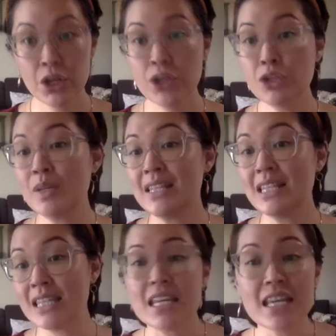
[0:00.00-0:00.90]
You can
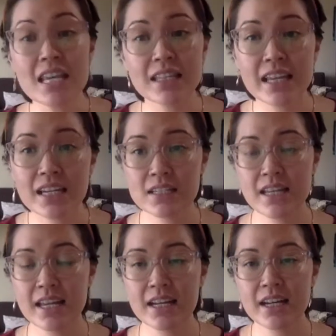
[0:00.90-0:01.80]
see the latest
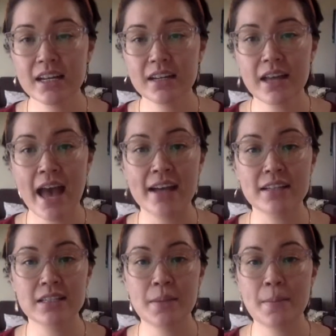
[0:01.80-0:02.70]
data
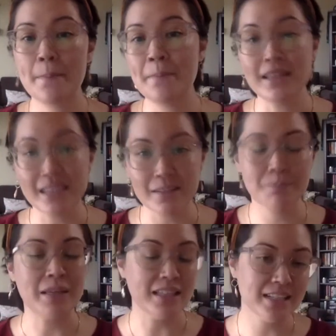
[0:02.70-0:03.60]
at bit.ly
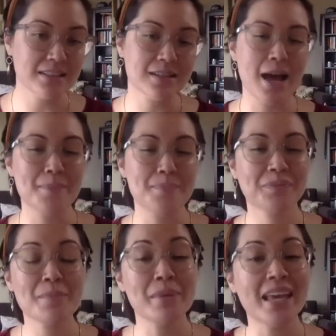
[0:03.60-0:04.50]
is
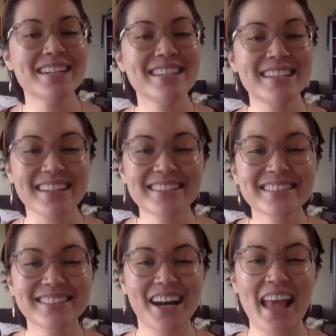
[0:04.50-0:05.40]

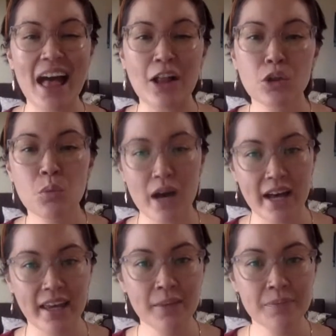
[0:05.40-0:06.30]

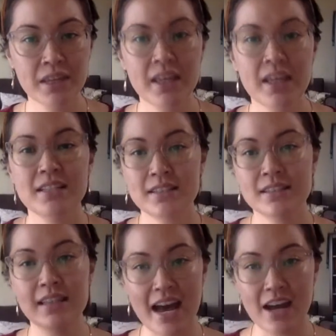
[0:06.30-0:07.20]
bit.ly/
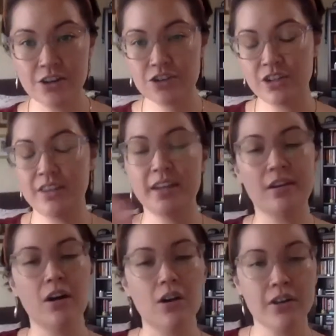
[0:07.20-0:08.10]
and then
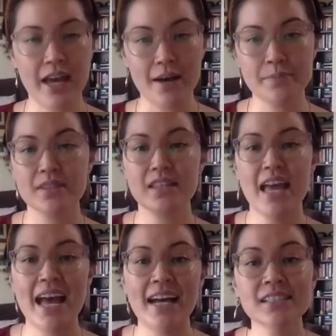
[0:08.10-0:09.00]
all caps
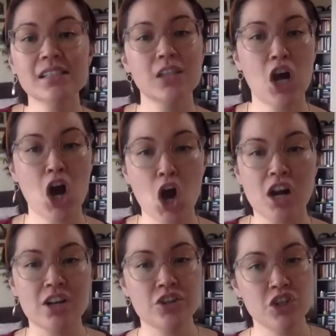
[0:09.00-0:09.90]

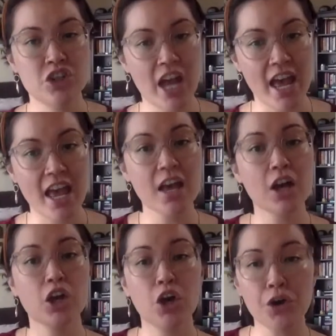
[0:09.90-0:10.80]
SRJ
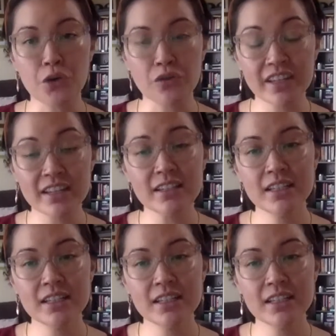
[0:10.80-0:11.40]
COVID-19.